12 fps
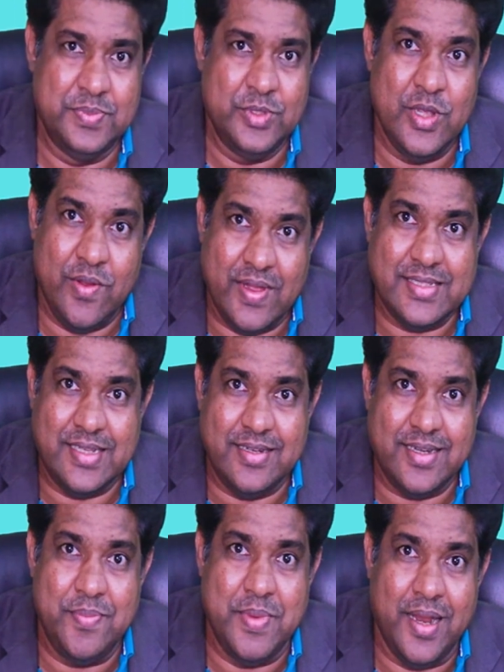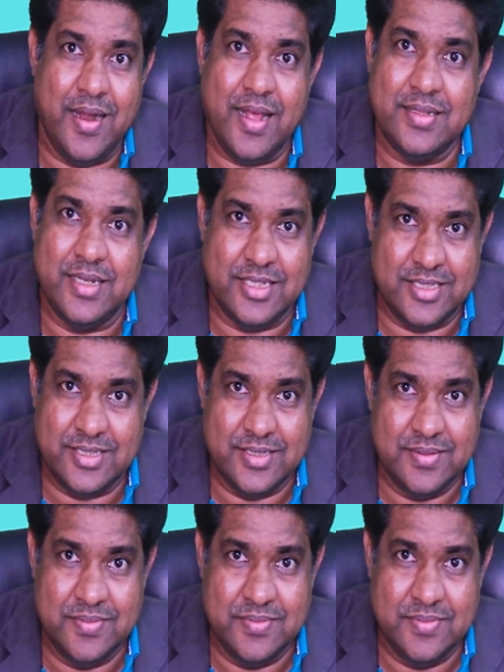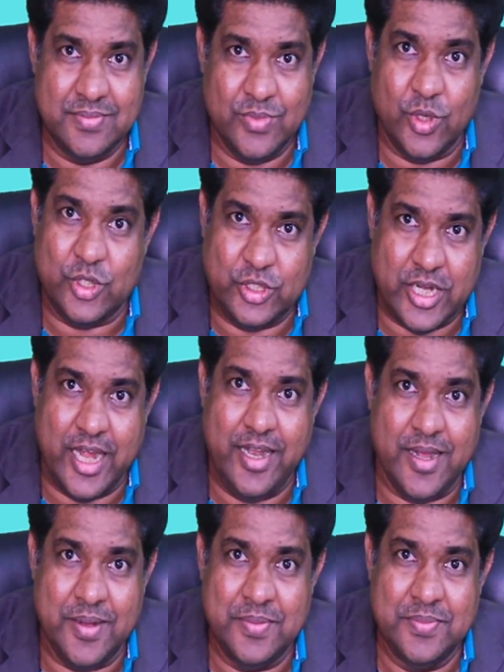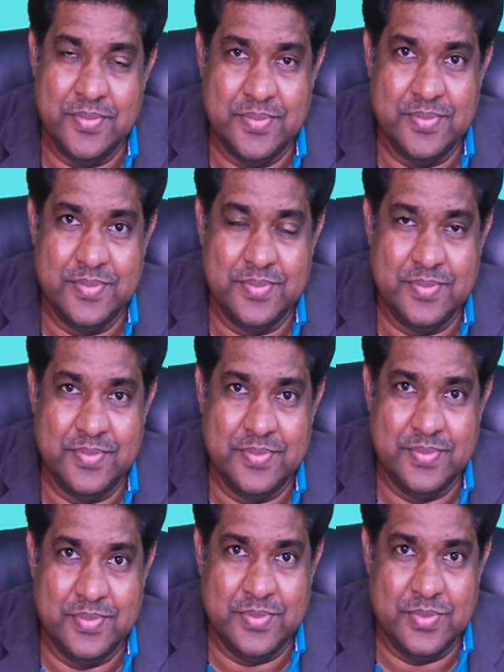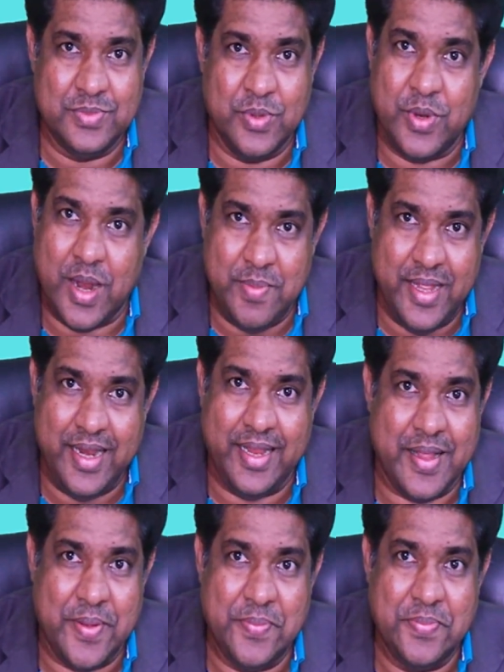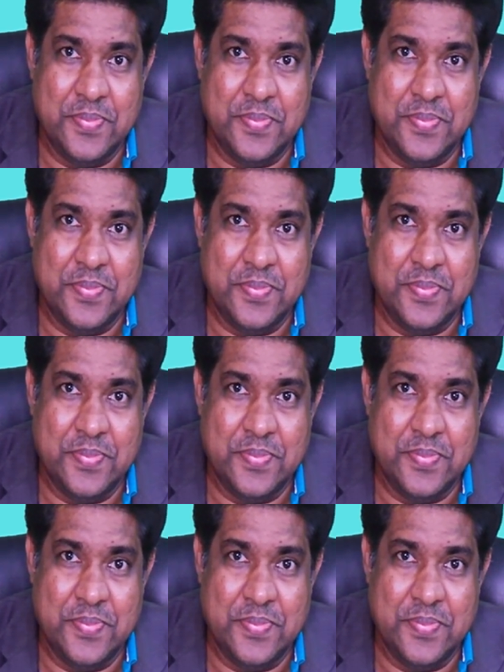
You have asset in Bangladesh or China or America.